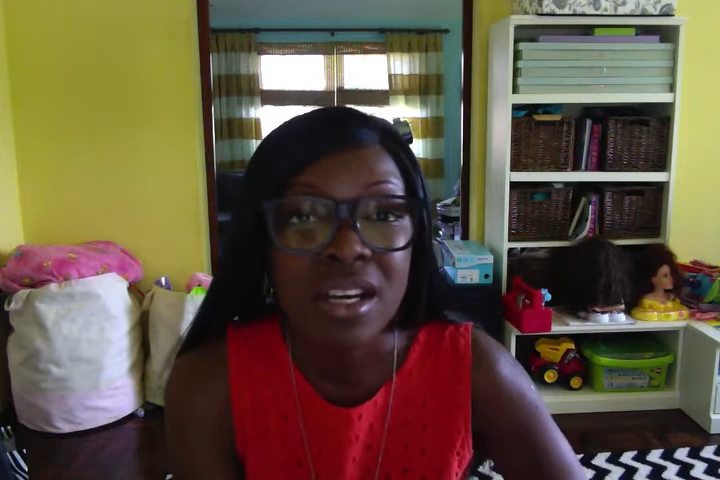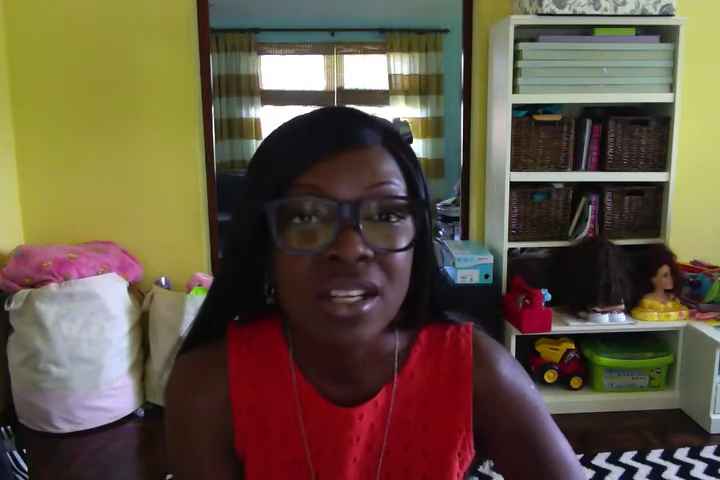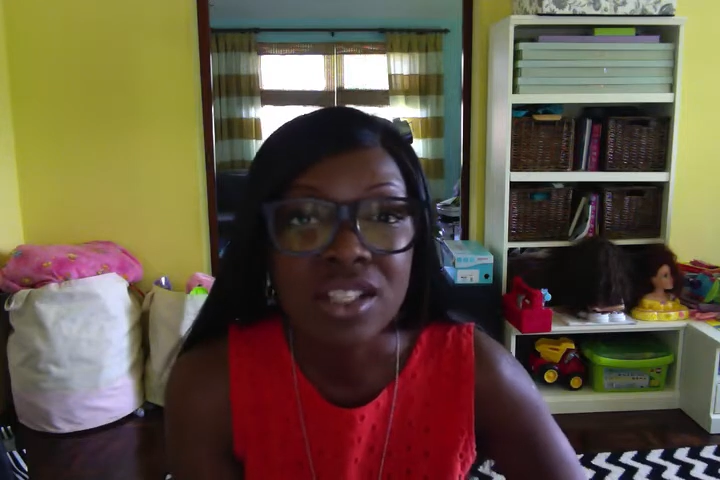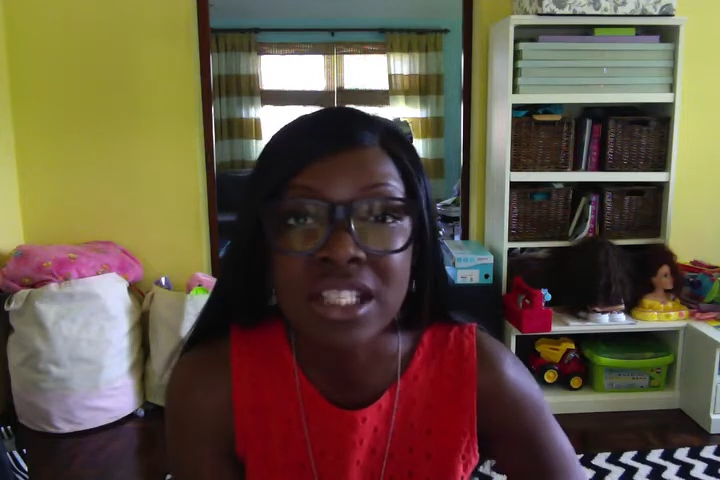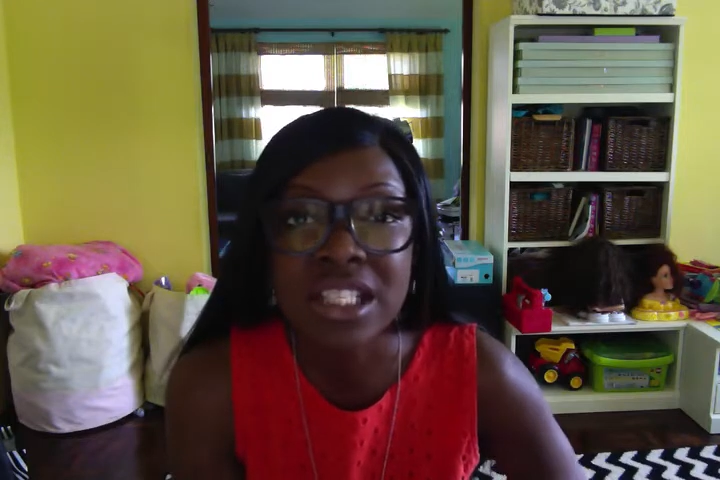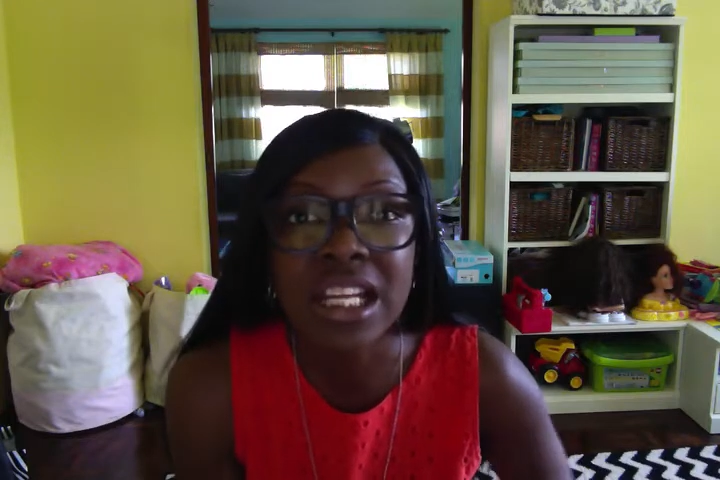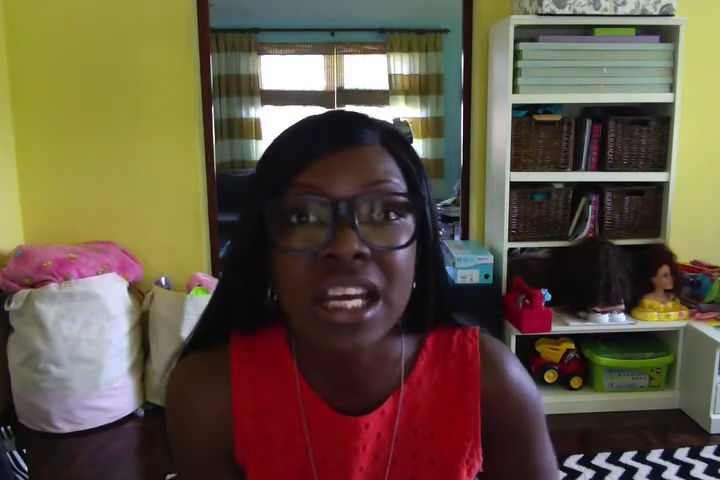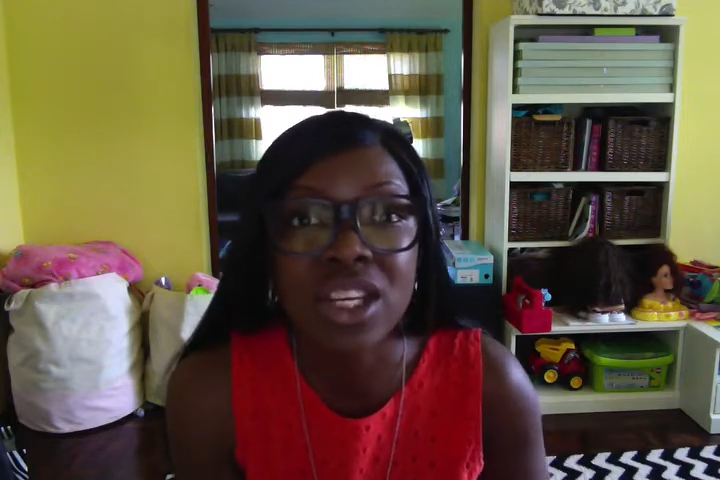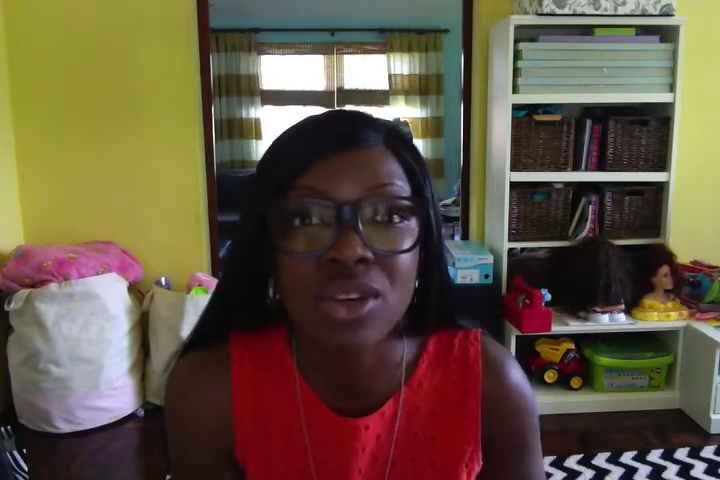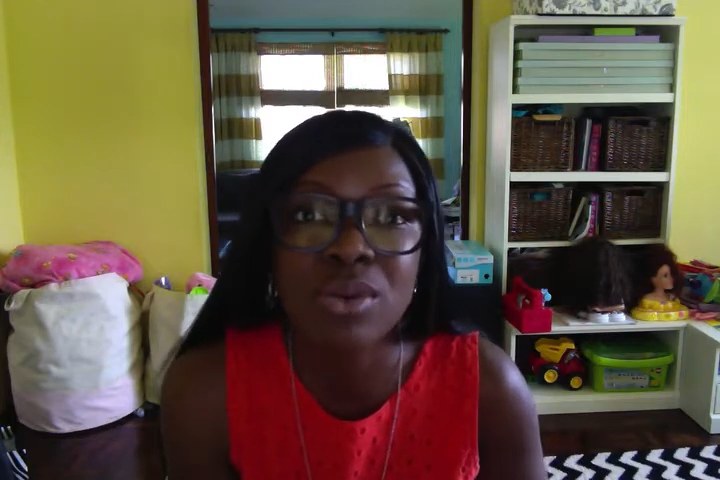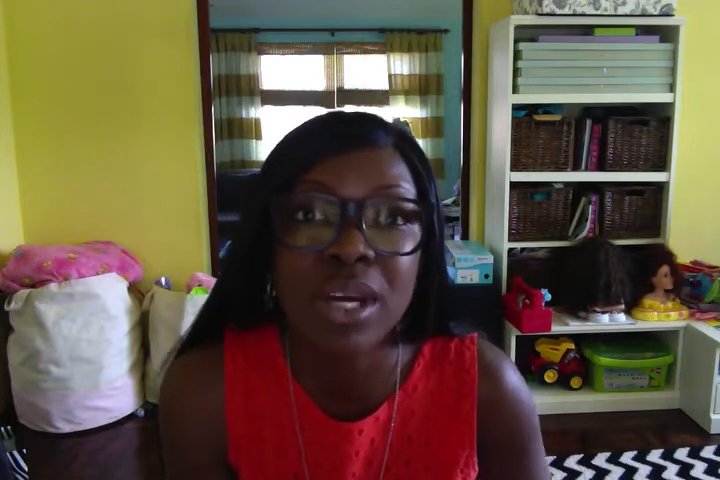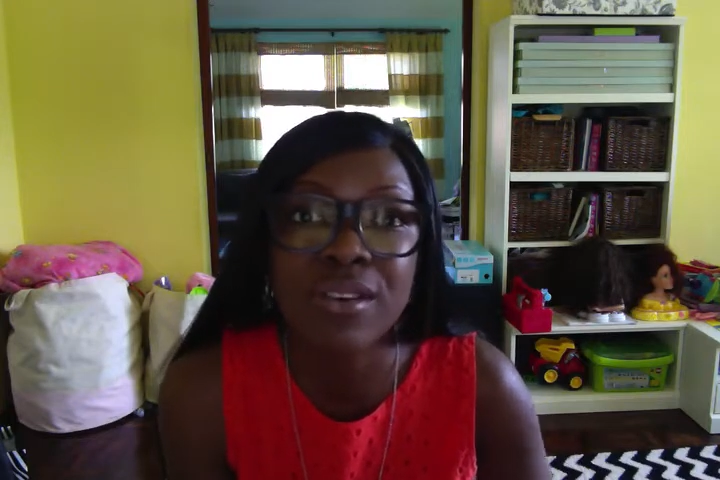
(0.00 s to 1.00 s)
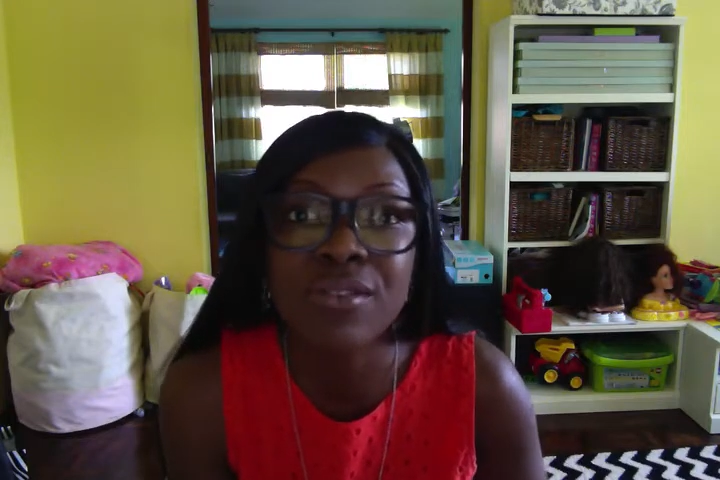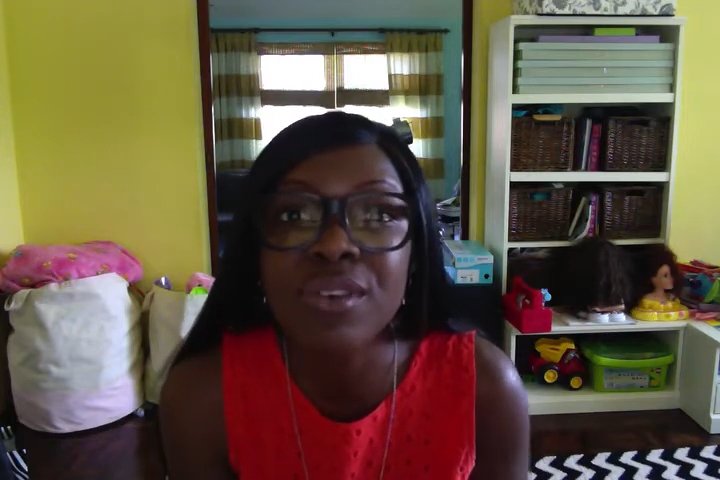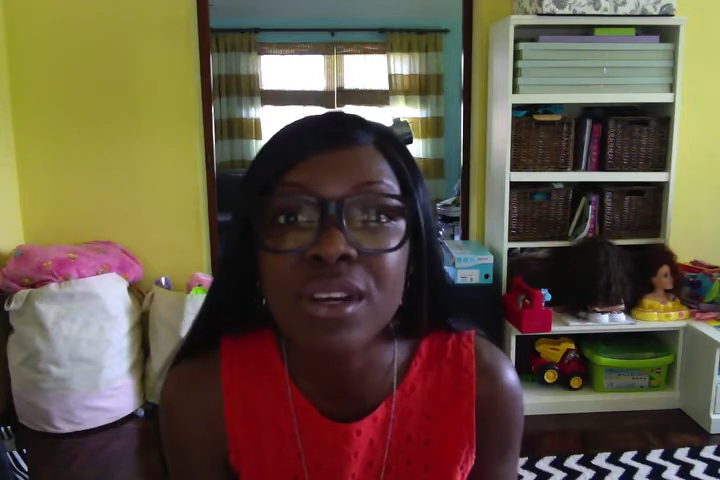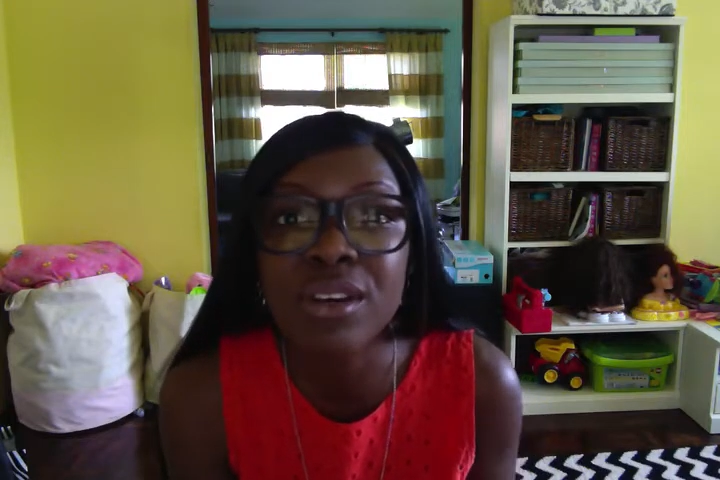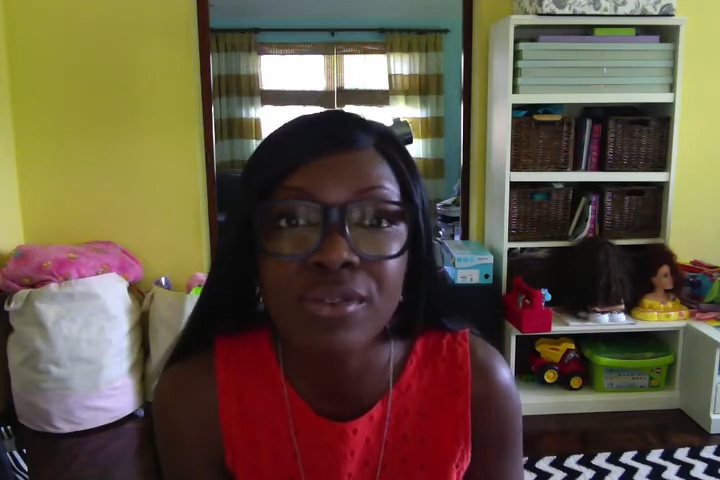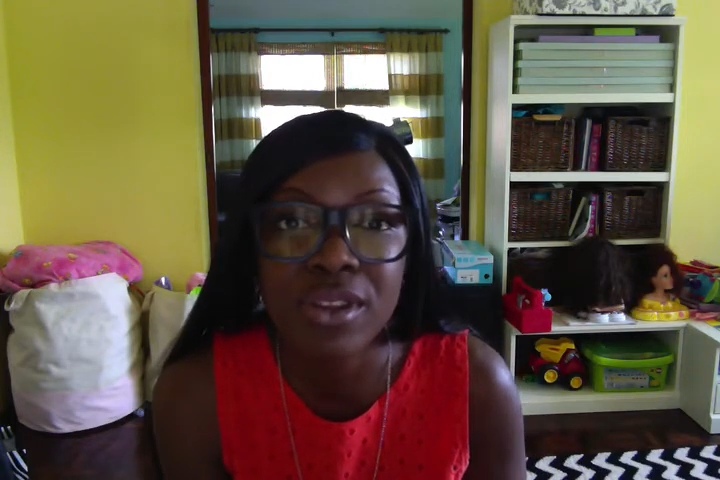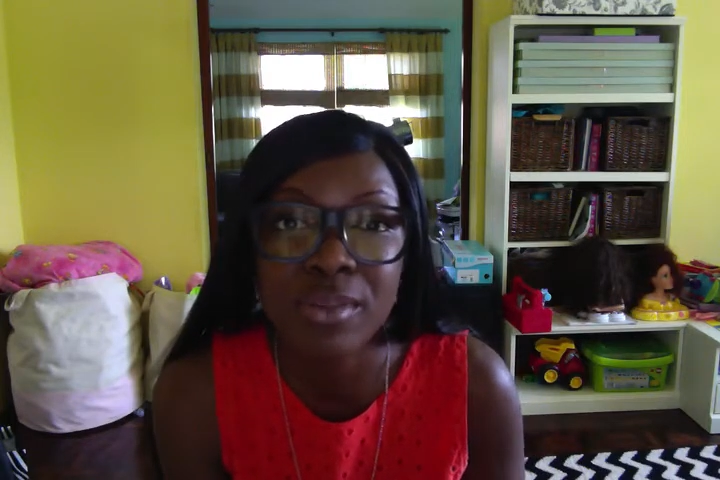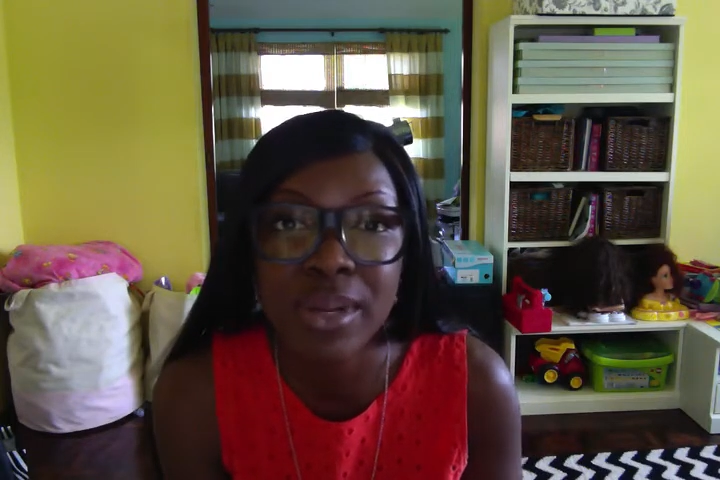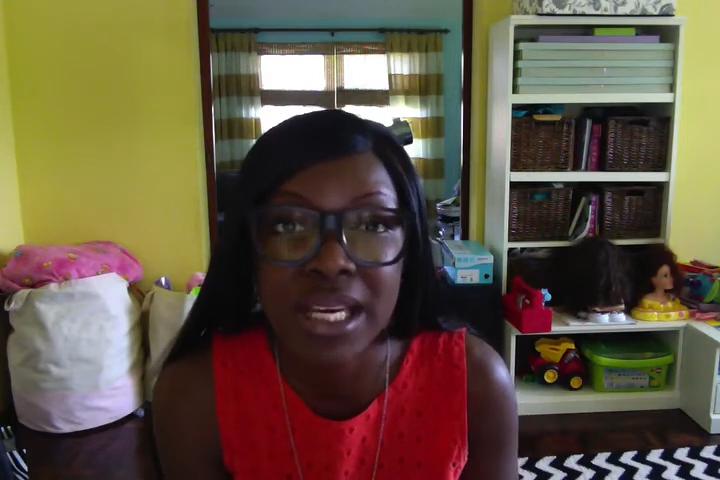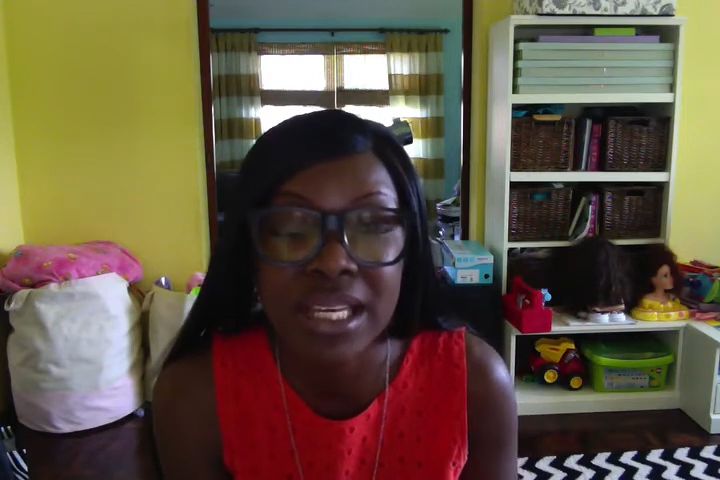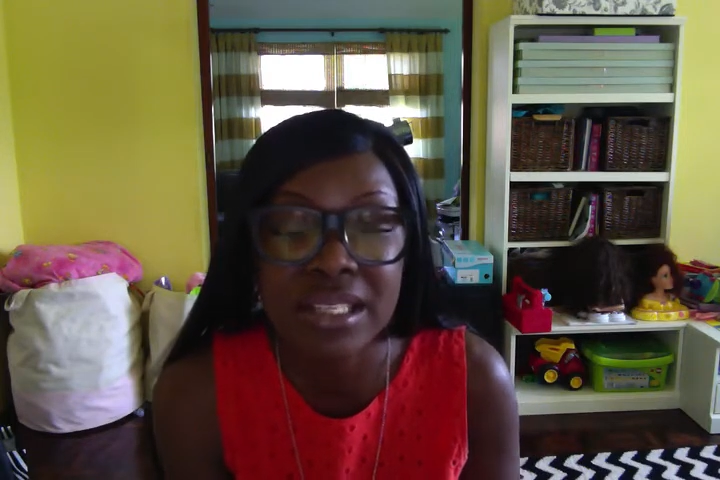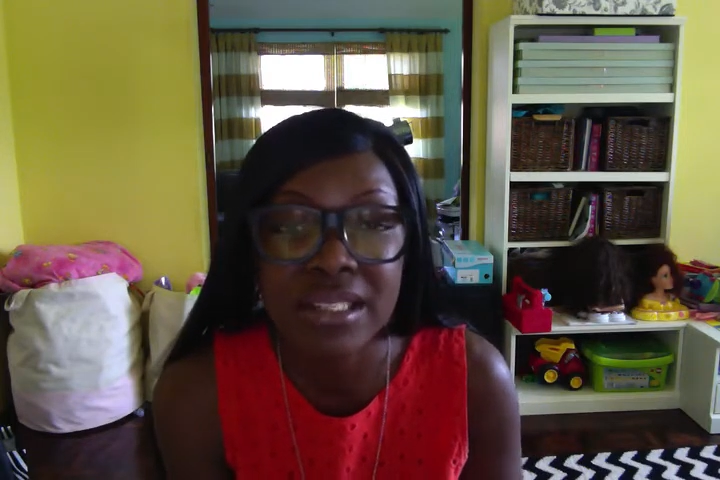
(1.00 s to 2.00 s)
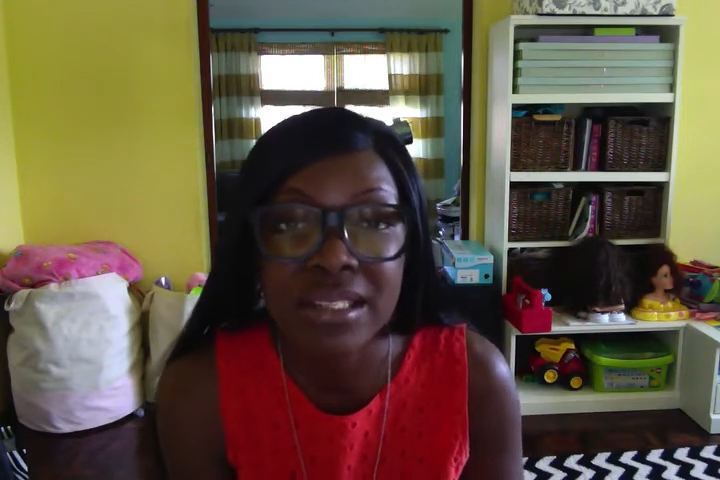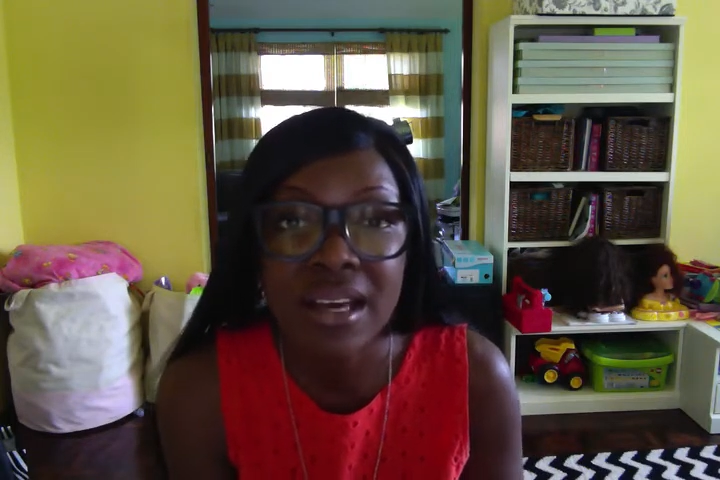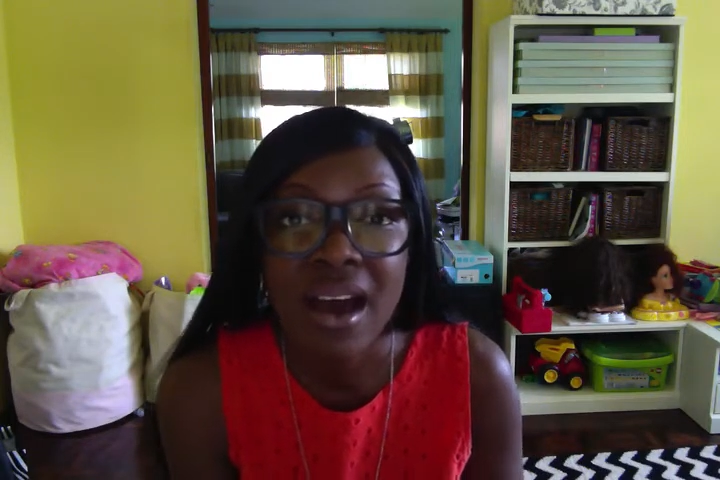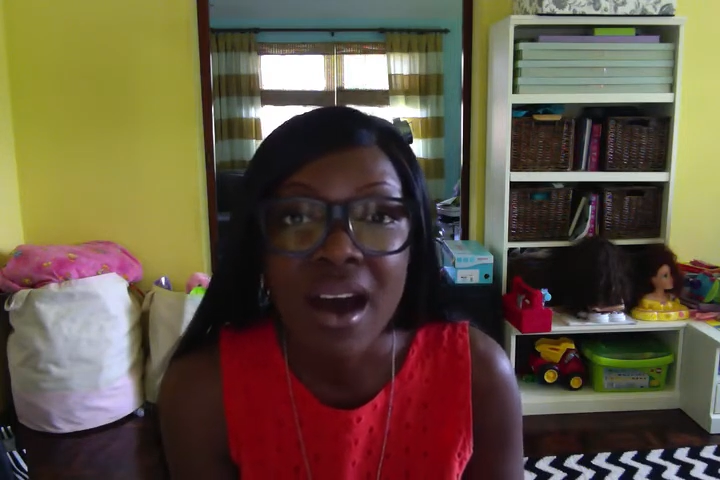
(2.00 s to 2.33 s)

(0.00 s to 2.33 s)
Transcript: just let you get a feel for the place.